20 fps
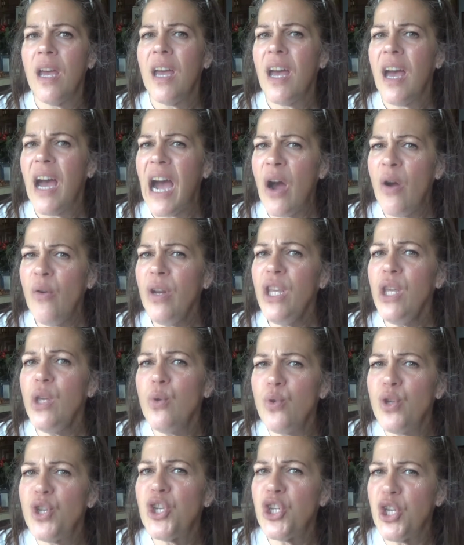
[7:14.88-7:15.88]
how do
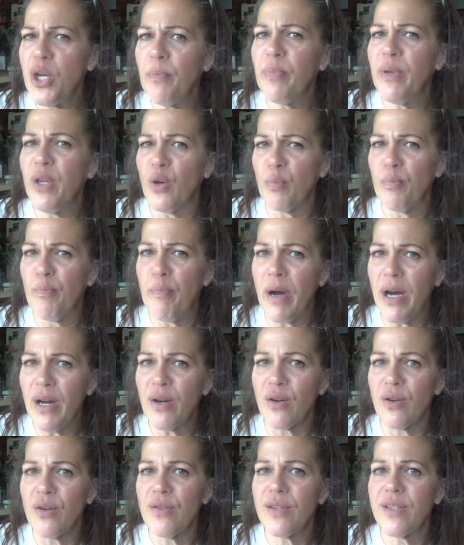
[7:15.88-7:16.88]
you ship your
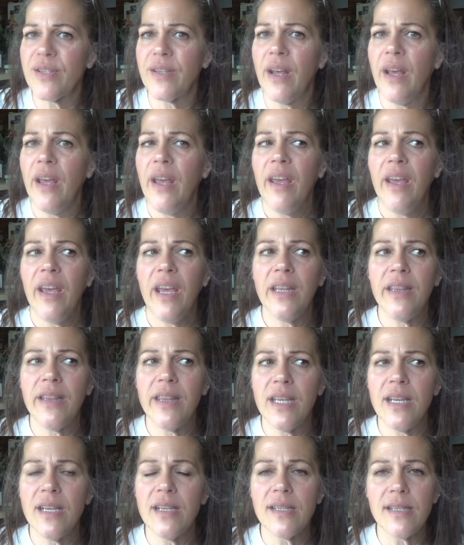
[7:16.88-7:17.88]
butters and
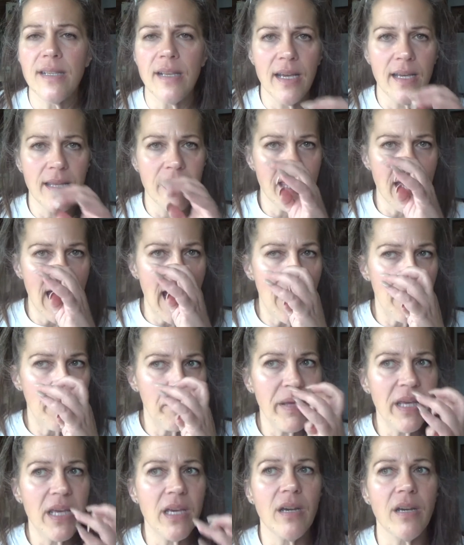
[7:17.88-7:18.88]
things like that?
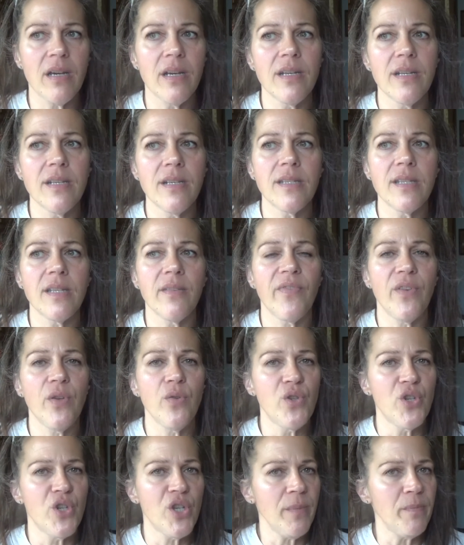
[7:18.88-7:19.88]
Because if you
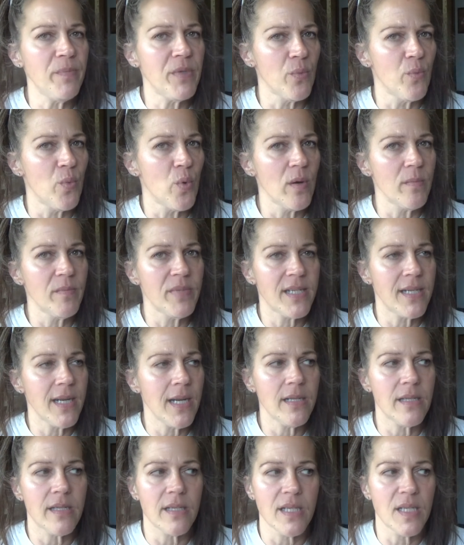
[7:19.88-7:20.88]
ship to warm
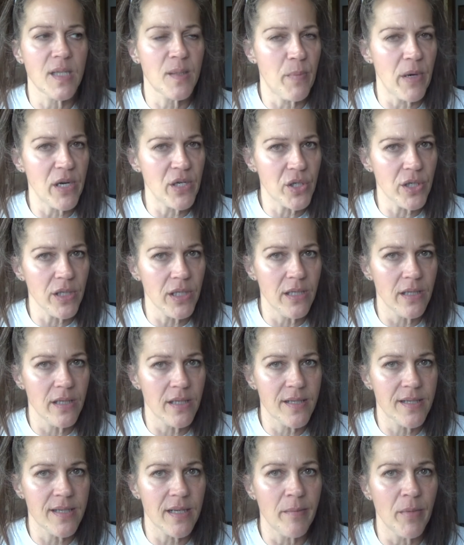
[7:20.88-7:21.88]
states, especially in the
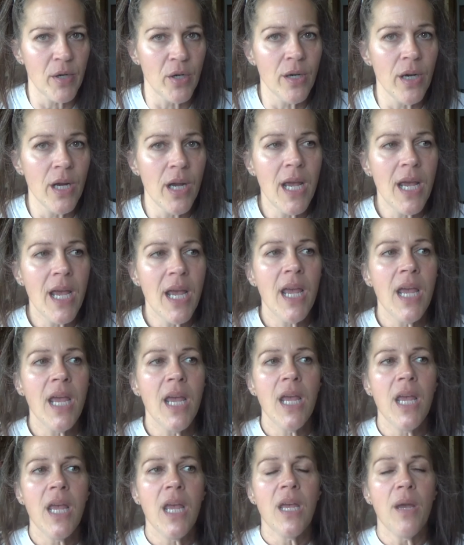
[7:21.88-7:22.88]
summer,
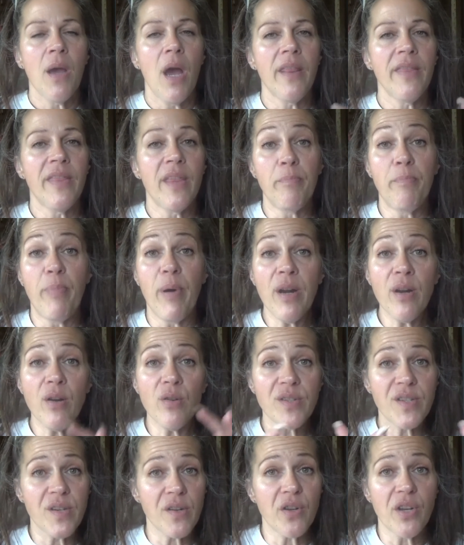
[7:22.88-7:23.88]
the
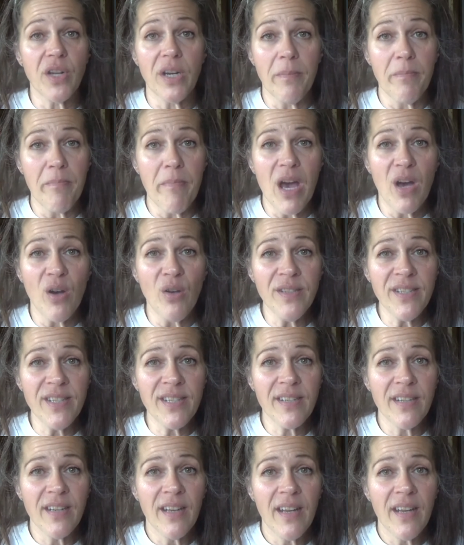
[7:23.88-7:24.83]
butters are going to melt.